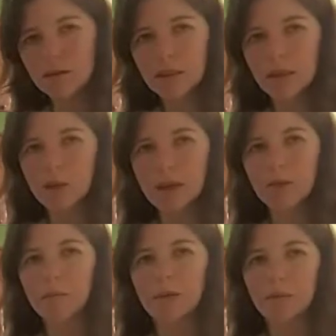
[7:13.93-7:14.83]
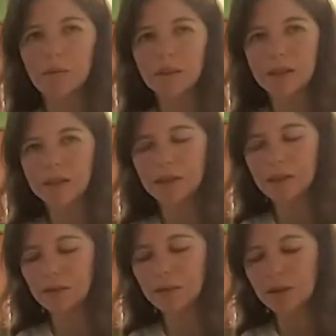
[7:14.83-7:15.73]
this will help everybody
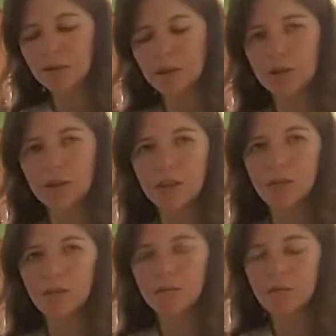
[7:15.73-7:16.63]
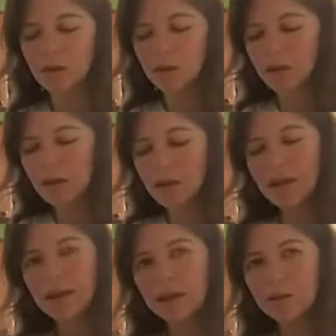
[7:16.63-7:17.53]
if you just, and
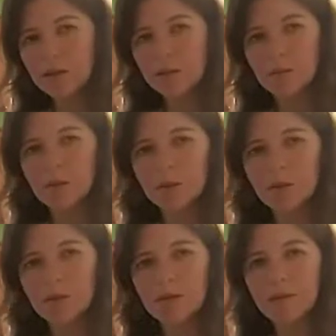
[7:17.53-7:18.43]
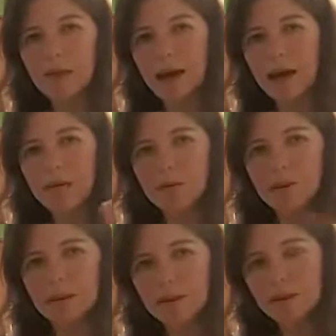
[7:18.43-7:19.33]
I know some people don't even
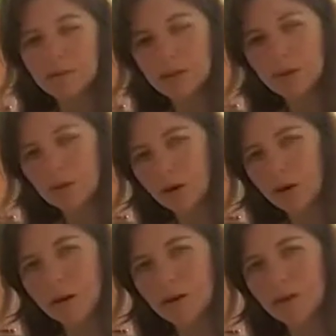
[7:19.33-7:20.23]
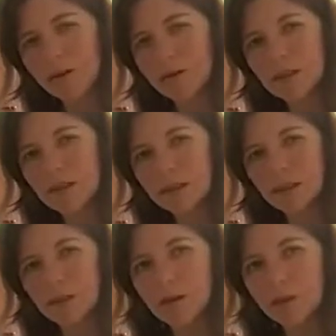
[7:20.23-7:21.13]
have, like, the video on and all. It's
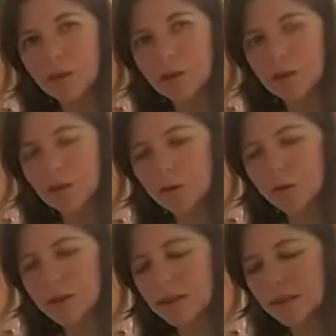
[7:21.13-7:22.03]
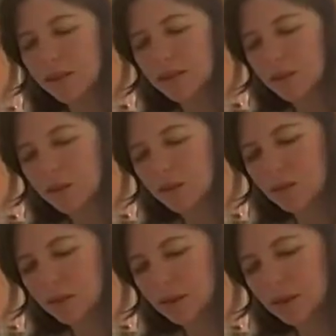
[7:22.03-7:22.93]
just, like, all voice recorded.
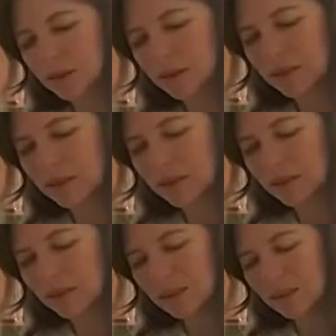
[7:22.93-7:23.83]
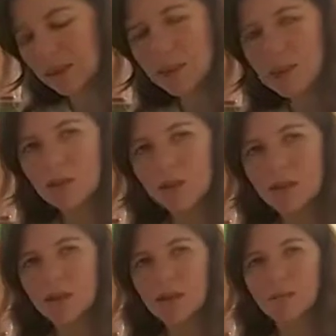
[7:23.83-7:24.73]
So, yeah. Please
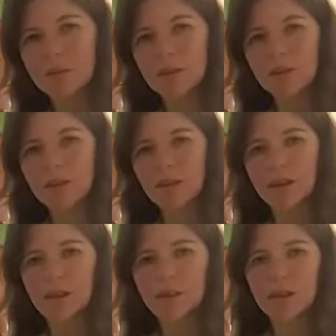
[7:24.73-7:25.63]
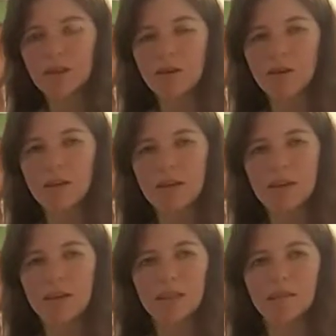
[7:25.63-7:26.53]
try. Please try. That's all I'm
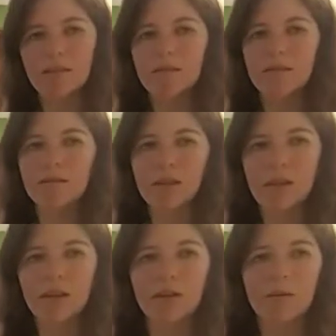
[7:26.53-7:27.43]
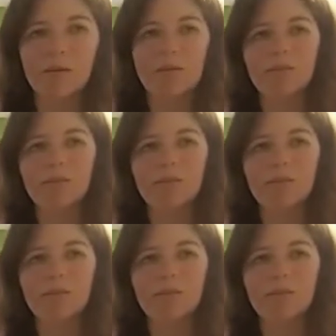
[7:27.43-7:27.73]
asking. Thank you.